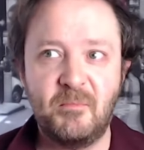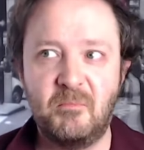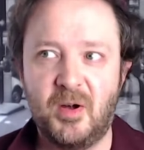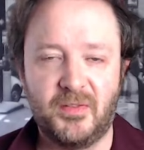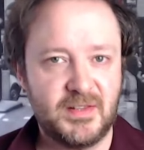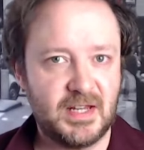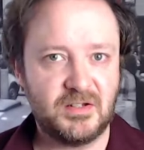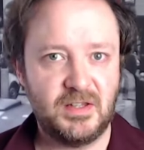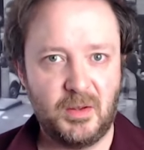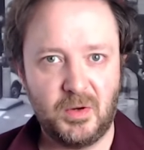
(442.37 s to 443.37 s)
Months,
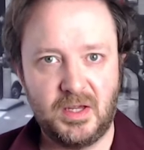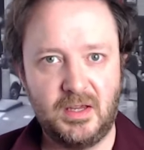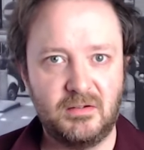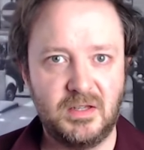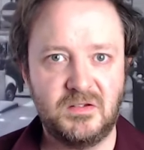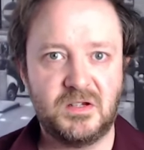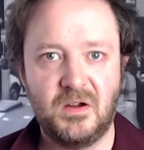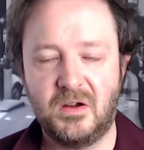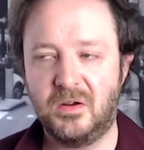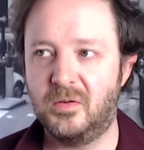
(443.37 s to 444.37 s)
actually. They were here in
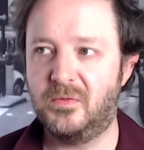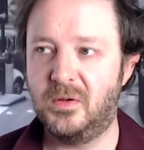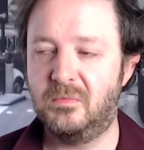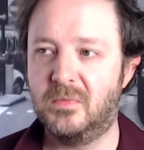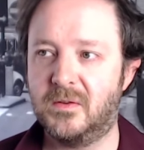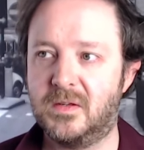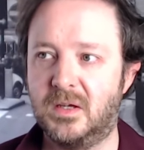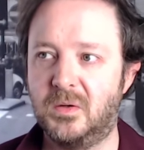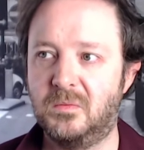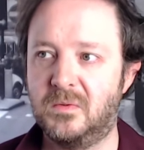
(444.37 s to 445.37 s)
Chicago a few months ago.